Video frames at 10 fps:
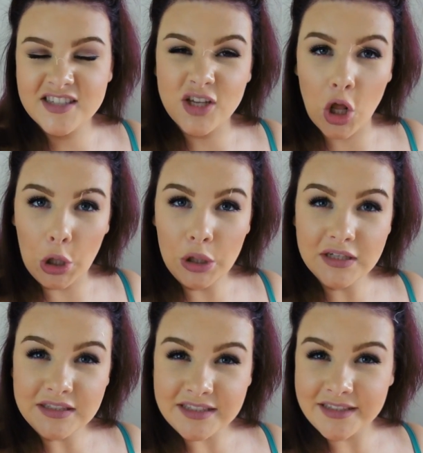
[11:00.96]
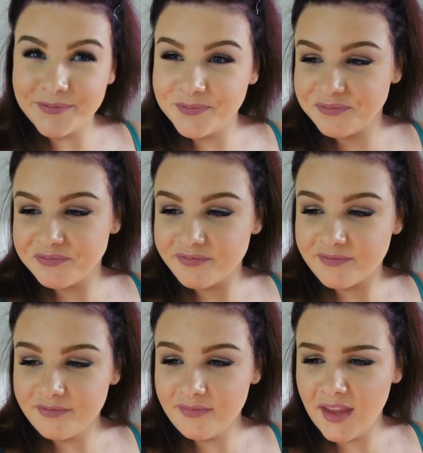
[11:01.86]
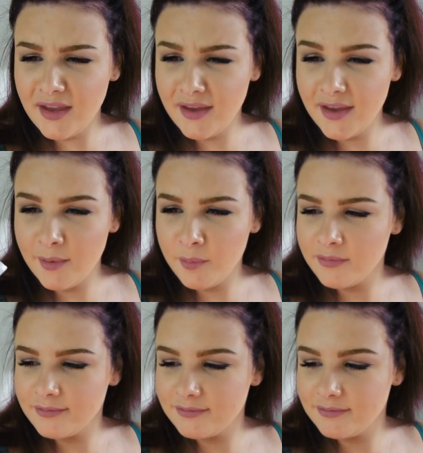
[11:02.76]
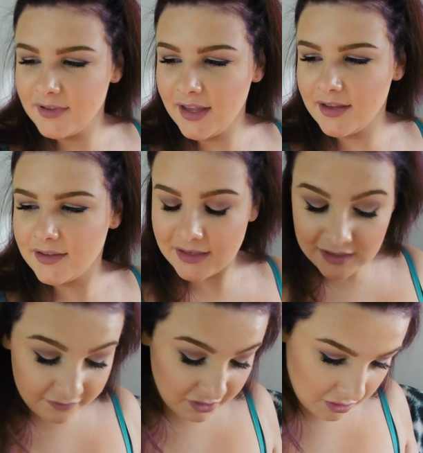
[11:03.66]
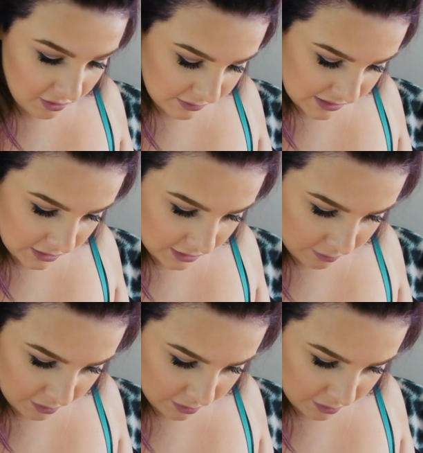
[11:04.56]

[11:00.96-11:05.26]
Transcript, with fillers: salt. Um, yeah, I didn't even know that was in there,